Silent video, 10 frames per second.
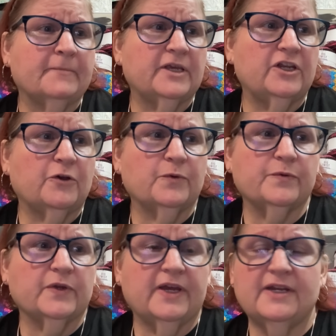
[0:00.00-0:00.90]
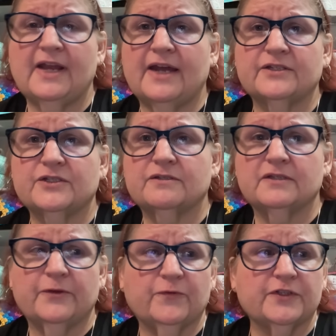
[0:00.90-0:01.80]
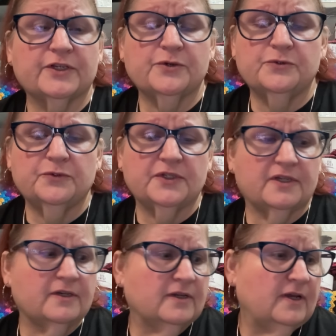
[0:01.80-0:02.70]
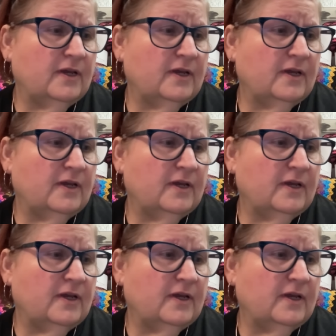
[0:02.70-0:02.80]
You know, we were in and out of different schools, and